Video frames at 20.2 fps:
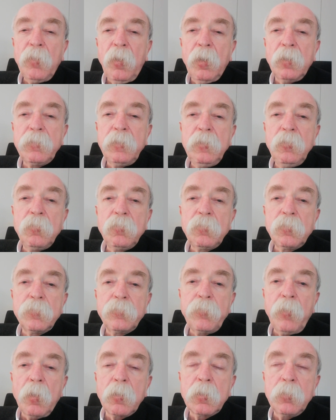are the use
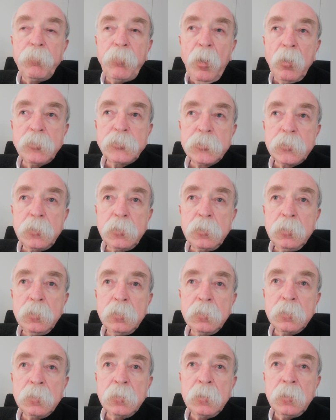of acupuncture.